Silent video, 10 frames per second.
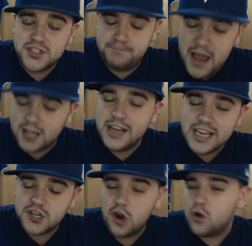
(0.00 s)
big
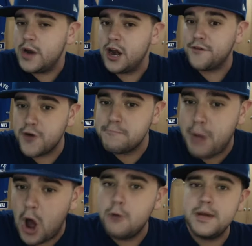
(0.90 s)
league career for
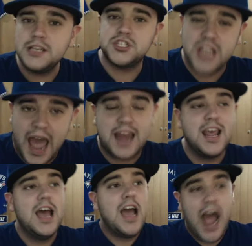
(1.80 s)
Bo Bichette,
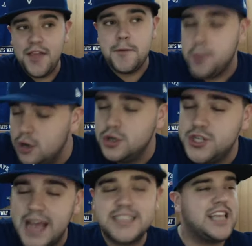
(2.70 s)
and the Blue
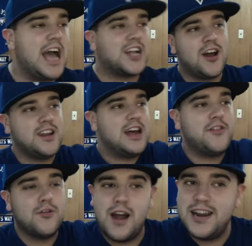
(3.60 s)
Jays tack on
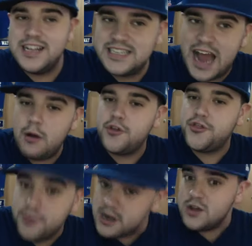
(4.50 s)
another run. It's now a
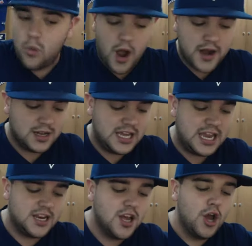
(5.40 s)
3-1
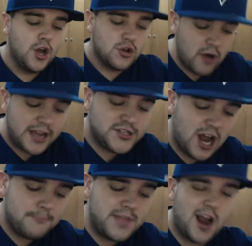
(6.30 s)
lead. Great
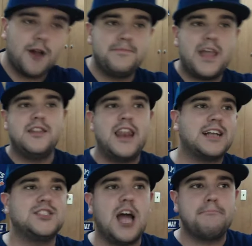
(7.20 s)
job there, and then
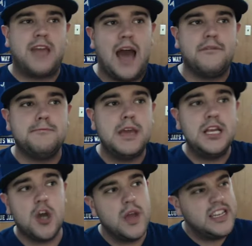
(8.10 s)
next up, Kevin
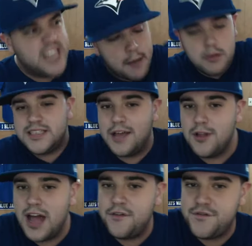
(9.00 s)
Biggio, he doubles down the
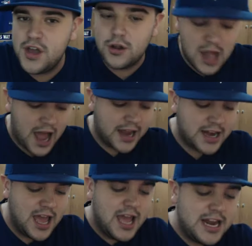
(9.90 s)
left field line.
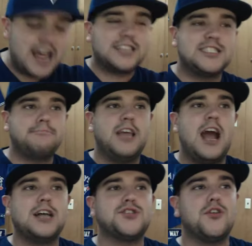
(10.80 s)
Next up,
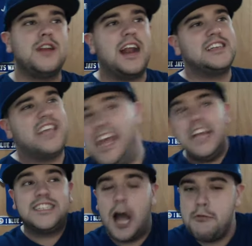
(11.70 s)
Teoscar Hernandez, he
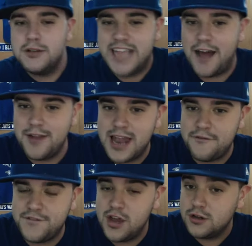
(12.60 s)
doubles down the
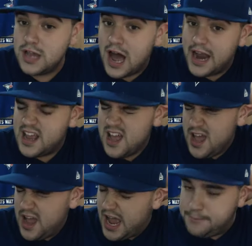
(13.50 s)
left field line,
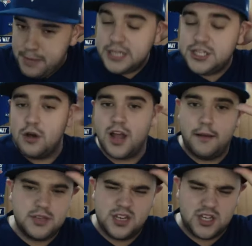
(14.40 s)
and Biggio
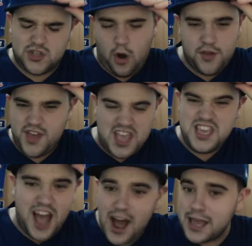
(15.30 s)
comes in to score. The
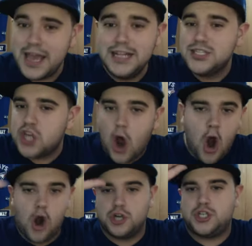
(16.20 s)
youngins
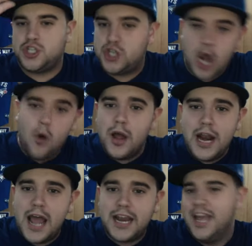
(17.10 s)
are showing
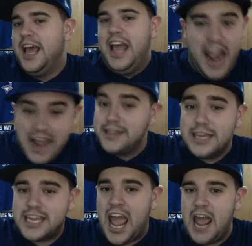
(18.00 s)
it in the
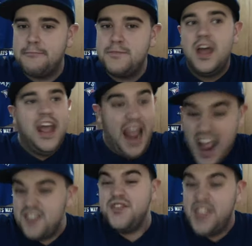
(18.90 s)
game,
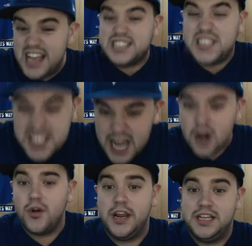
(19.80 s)
in this
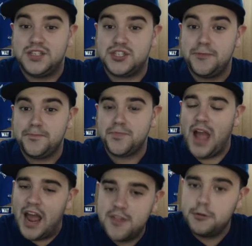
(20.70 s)
series,
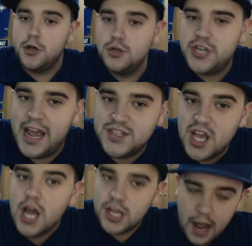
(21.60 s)
and the Blue Jays
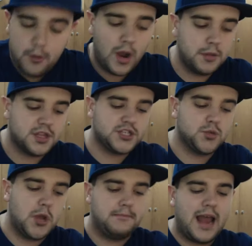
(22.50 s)
come away with the
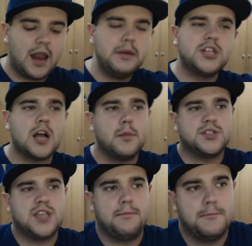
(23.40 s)
sweep. Now, let me talk about
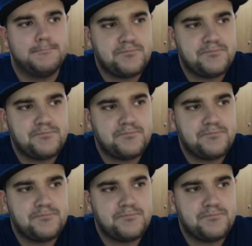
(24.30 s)
something.